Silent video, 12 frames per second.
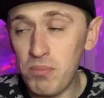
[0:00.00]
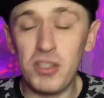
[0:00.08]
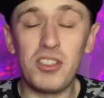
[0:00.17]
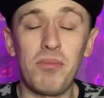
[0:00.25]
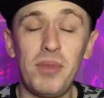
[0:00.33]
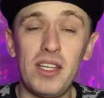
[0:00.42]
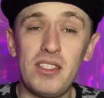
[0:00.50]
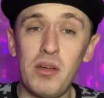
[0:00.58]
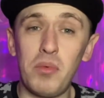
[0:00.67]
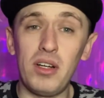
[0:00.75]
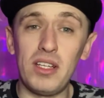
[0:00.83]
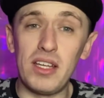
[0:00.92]
But um, yeah,
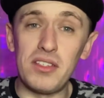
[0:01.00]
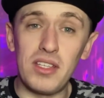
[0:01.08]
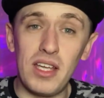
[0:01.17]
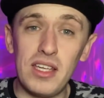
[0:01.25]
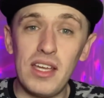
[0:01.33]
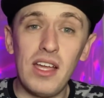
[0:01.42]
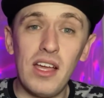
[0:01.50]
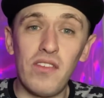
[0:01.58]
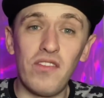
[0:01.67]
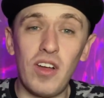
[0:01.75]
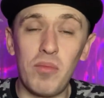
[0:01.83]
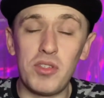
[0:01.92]
so that one gets a
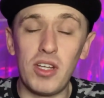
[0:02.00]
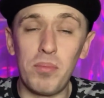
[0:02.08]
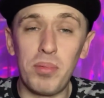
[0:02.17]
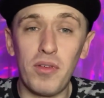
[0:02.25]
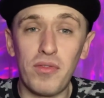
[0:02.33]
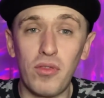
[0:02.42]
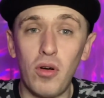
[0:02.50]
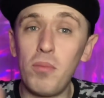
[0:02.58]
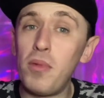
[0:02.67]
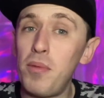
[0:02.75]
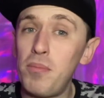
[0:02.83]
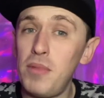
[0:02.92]
thumbs up
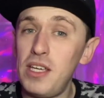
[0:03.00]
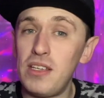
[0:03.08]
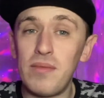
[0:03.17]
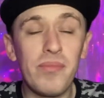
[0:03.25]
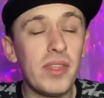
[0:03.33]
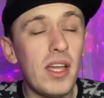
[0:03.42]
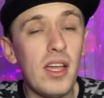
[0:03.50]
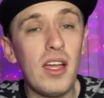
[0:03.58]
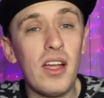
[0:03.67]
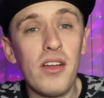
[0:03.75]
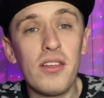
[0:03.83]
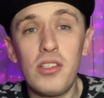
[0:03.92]
from me.
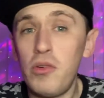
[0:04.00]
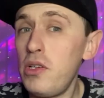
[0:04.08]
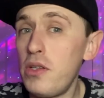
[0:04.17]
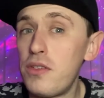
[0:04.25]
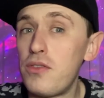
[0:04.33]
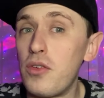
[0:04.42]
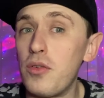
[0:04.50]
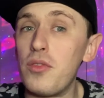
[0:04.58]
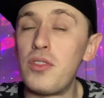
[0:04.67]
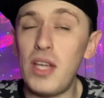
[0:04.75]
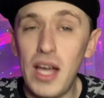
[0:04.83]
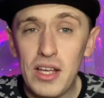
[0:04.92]
So anyways
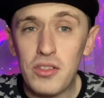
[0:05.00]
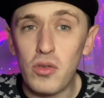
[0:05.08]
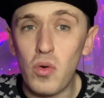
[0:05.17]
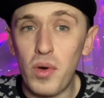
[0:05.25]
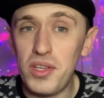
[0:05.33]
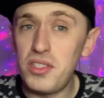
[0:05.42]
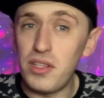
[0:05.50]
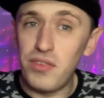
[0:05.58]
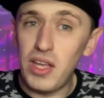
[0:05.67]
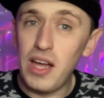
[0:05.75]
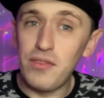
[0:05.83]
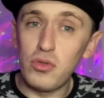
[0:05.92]
viewers, as always,
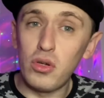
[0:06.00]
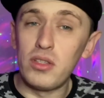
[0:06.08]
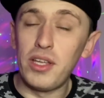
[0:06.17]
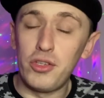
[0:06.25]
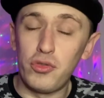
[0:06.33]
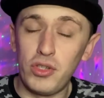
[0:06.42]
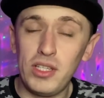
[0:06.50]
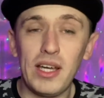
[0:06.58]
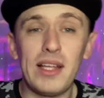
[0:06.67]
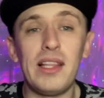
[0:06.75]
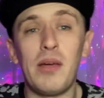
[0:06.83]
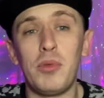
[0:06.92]
if you have tried that
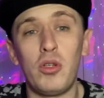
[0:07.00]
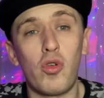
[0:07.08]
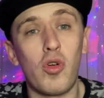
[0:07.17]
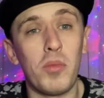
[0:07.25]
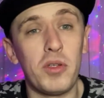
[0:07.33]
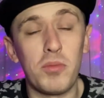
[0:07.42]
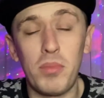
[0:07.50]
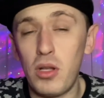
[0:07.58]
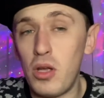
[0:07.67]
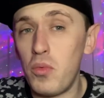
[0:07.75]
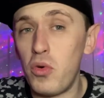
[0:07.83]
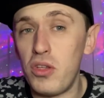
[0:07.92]
drink, let me know in the comments
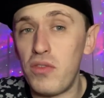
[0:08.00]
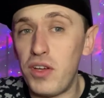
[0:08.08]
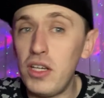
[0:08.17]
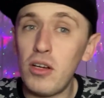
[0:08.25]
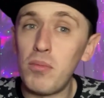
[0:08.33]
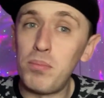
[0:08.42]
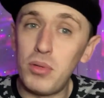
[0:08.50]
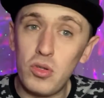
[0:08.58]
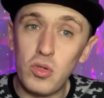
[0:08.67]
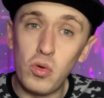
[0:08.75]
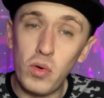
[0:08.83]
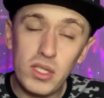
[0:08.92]
below what you think. But
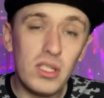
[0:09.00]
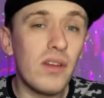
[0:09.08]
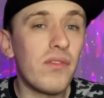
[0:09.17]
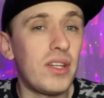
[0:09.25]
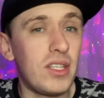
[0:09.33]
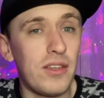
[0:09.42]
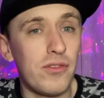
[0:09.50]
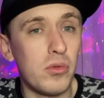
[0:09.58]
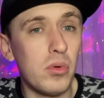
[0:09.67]
as always, thank you